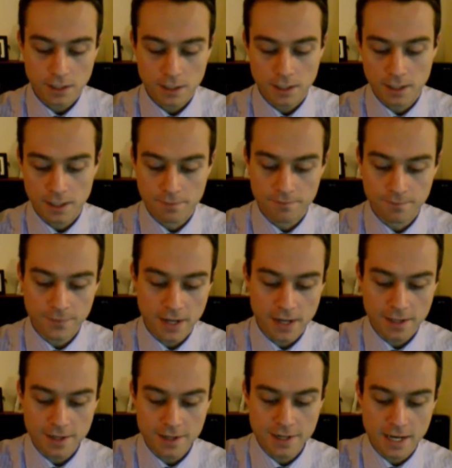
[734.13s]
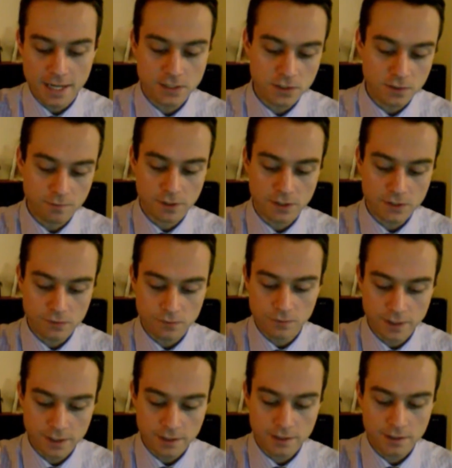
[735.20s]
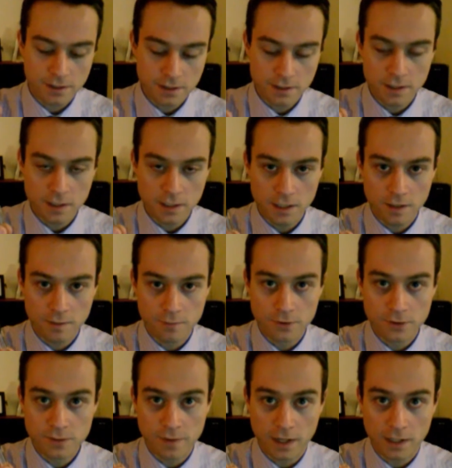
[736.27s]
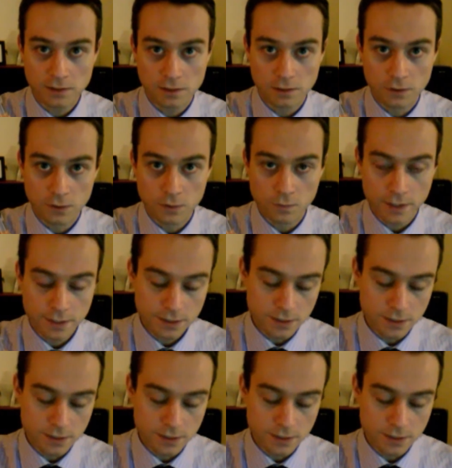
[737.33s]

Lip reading: Not so much with the Birchbox cologne one.